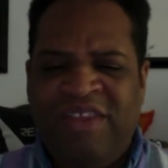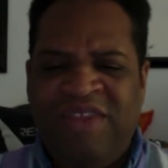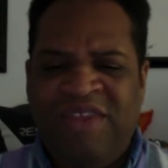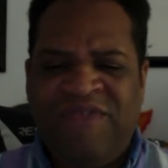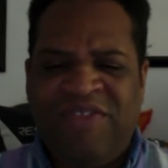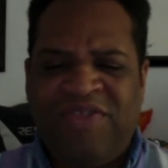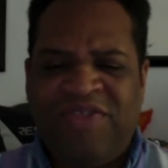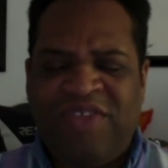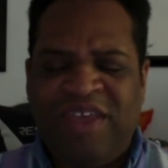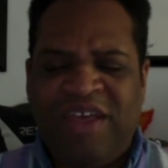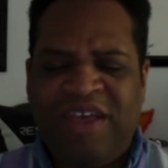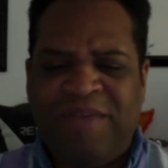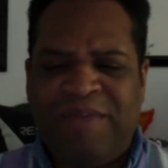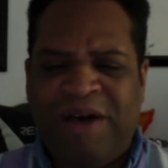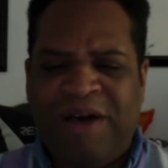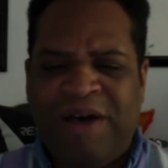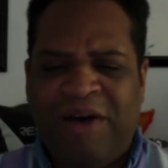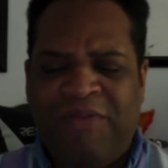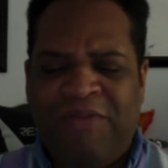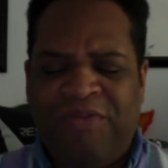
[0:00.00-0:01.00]
even think
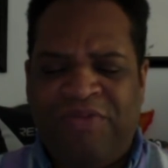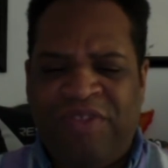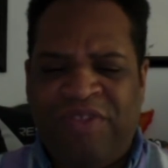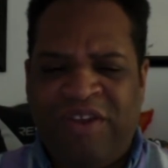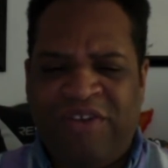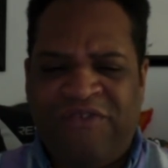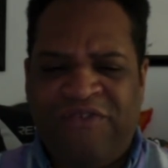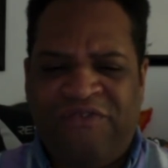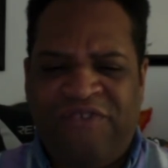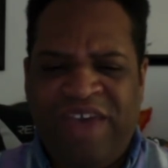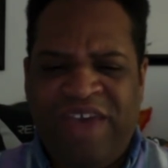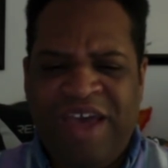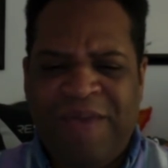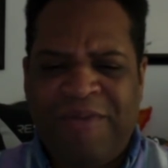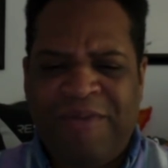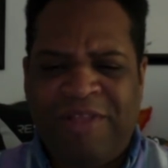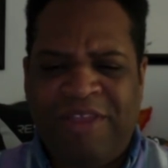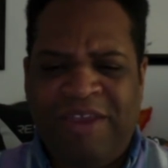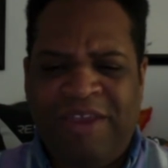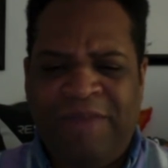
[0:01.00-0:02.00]
about their
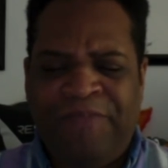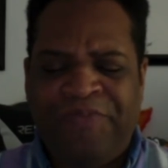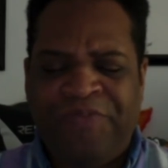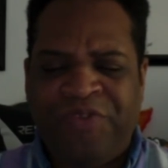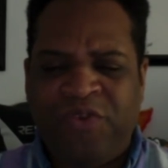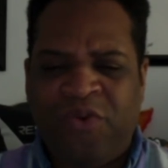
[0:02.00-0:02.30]
family